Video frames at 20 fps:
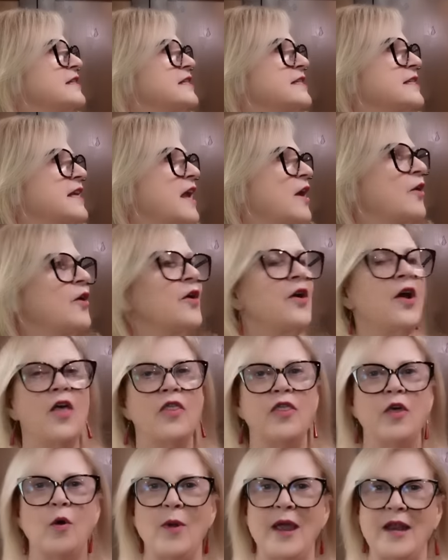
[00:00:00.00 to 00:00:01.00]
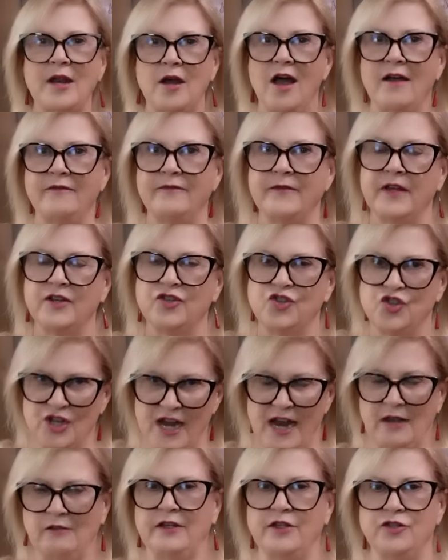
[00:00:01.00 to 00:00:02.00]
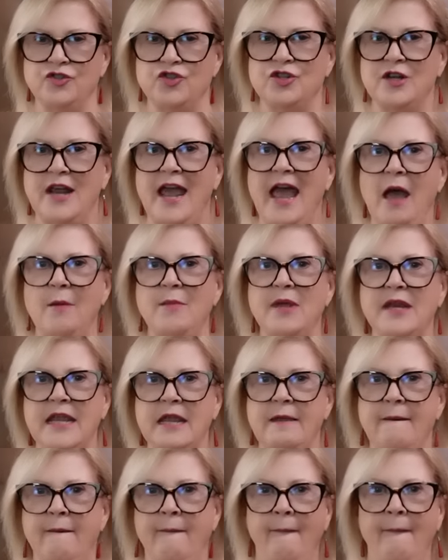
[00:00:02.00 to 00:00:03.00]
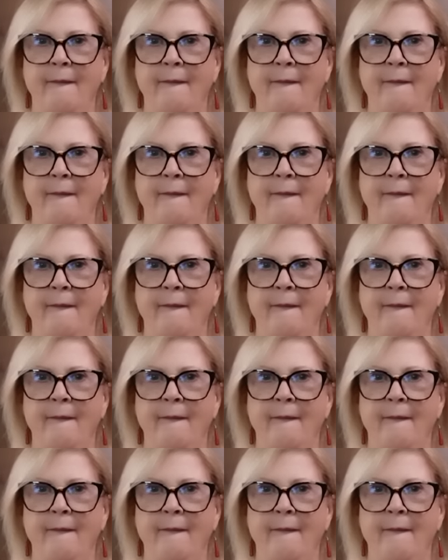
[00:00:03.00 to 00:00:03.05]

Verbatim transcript: Scare the Weight Off challenge? How many?